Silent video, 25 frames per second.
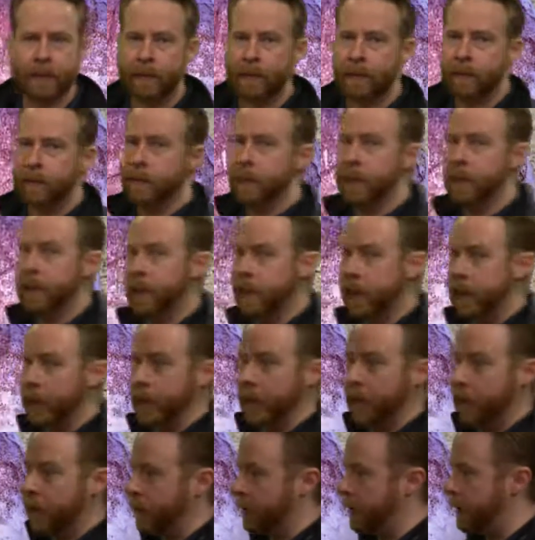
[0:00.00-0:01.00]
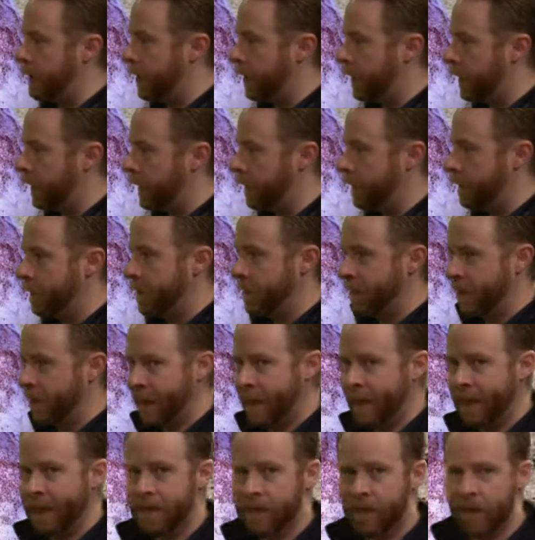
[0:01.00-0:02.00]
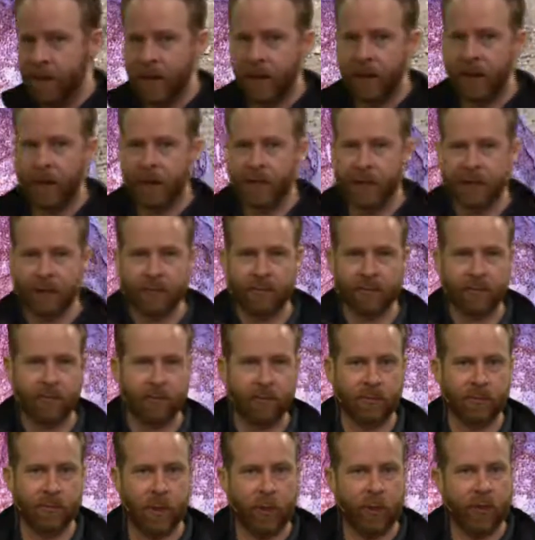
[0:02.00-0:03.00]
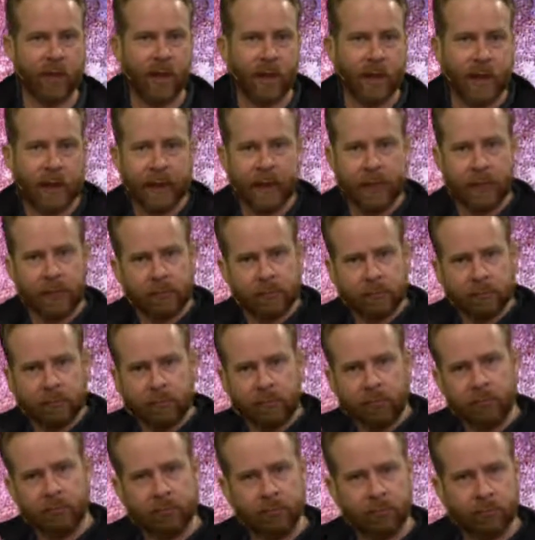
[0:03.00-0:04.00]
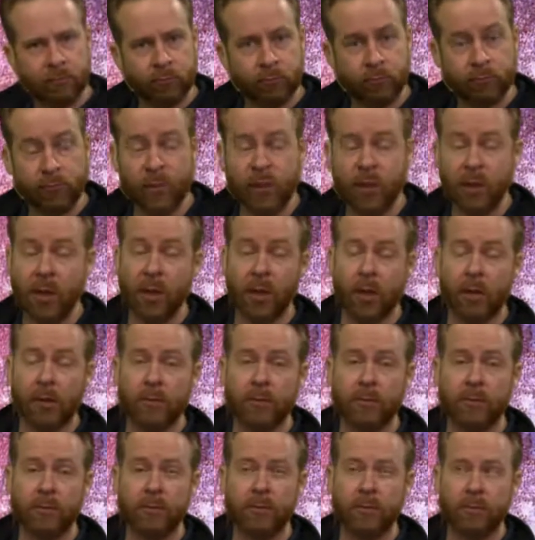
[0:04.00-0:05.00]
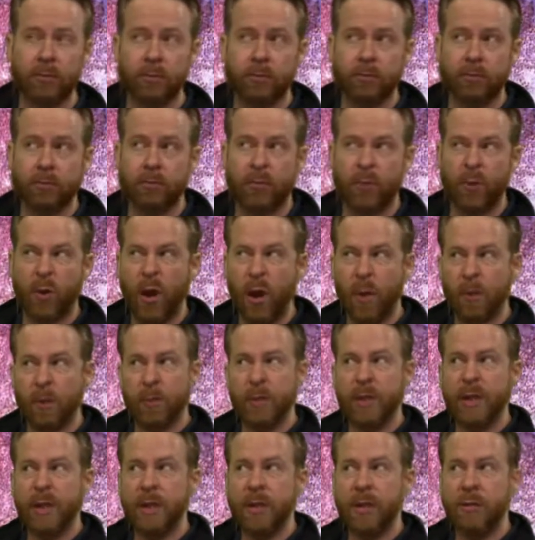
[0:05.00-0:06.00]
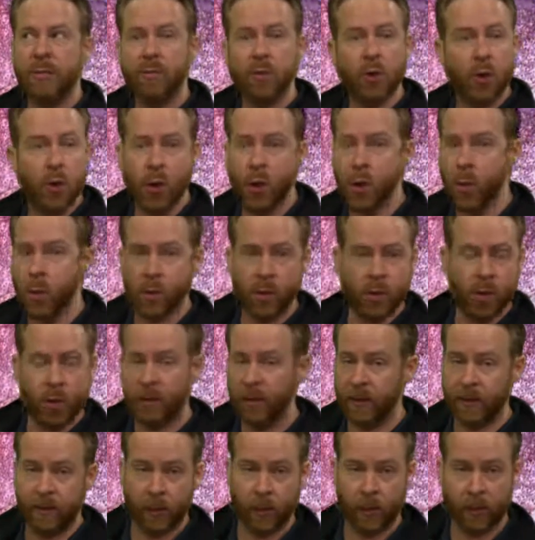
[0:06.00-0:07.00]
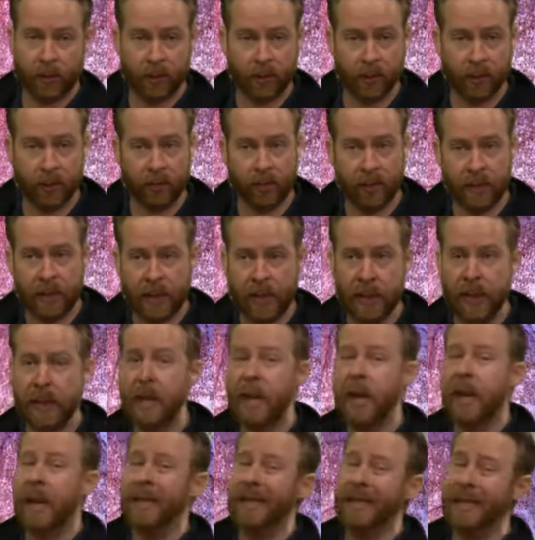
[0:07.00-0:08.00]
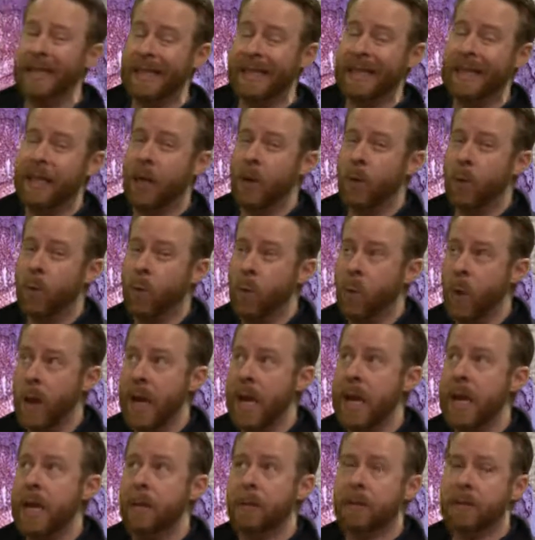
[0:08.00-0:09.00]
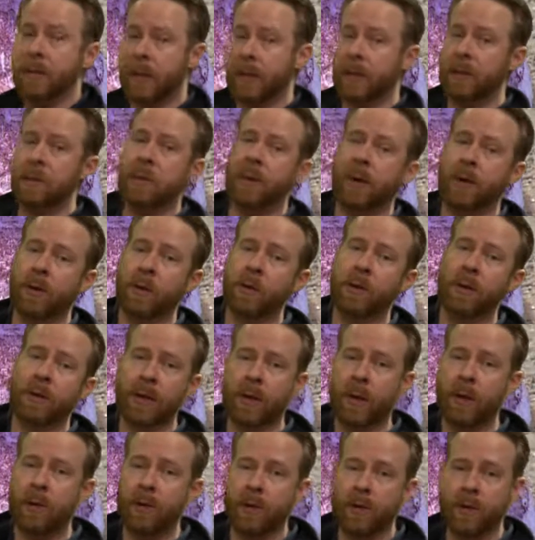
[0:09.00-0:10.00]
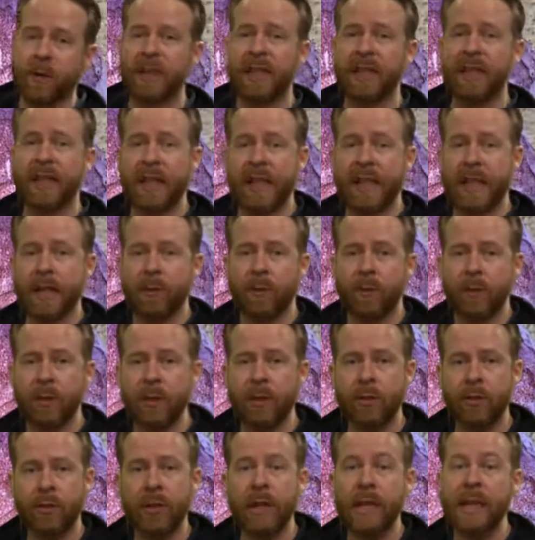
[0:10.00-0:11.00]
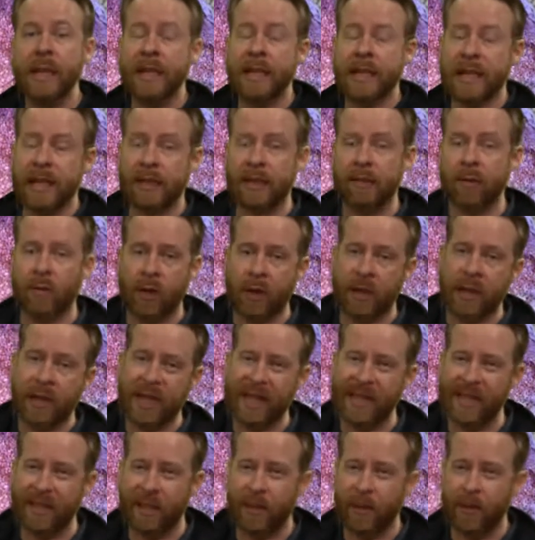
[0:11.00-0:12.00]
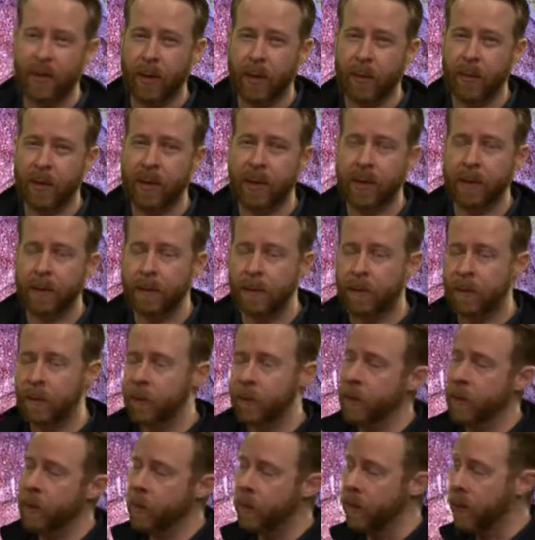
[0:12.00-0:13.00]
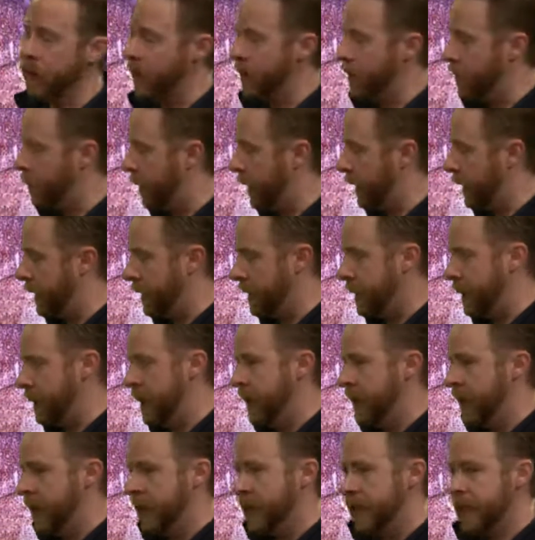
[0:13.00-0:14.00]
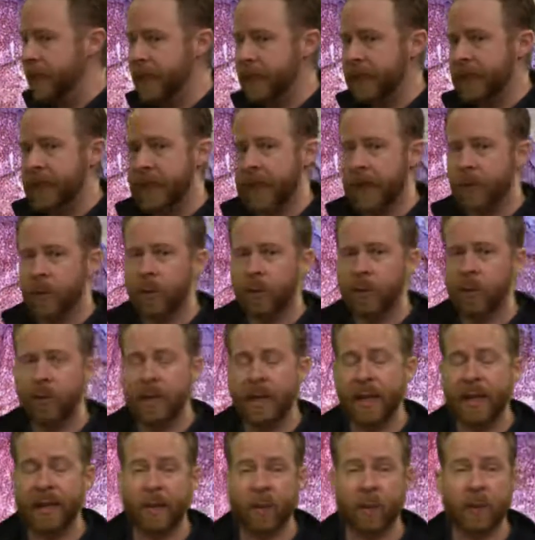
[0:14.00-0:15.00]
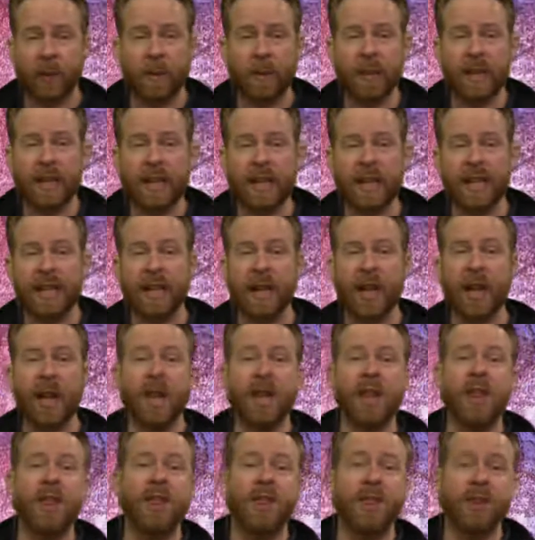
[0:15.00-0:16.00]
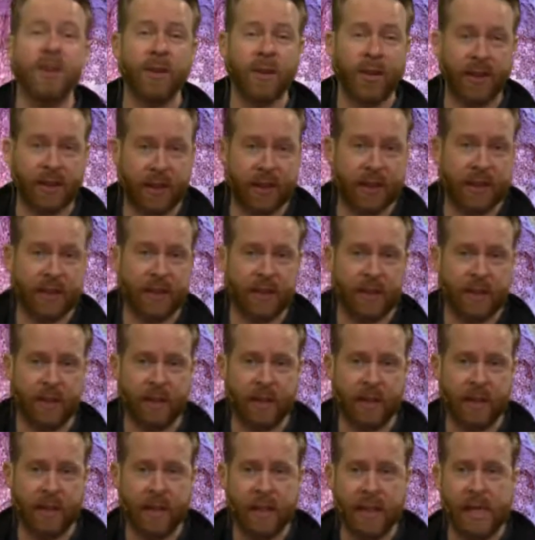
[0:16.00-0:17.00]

Way down here, there is no sunlight. So, probably no herbivores. Unless they go way up to the part where the sunlight can reach and try to eat stuff up there. But otherwise, this animal is going to be eating other things.